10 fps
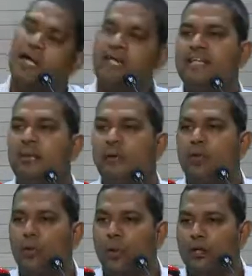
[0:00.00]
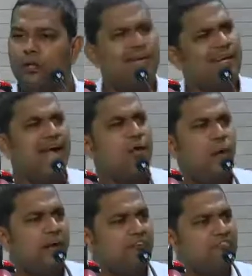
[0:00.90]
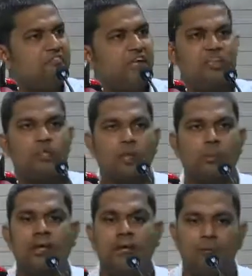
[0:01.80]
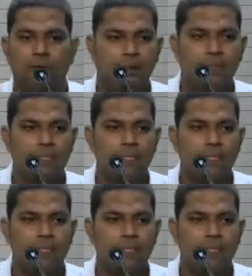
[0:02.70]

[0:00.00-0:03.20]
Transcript: He is able to do it. He can do it. 50 is not a big number.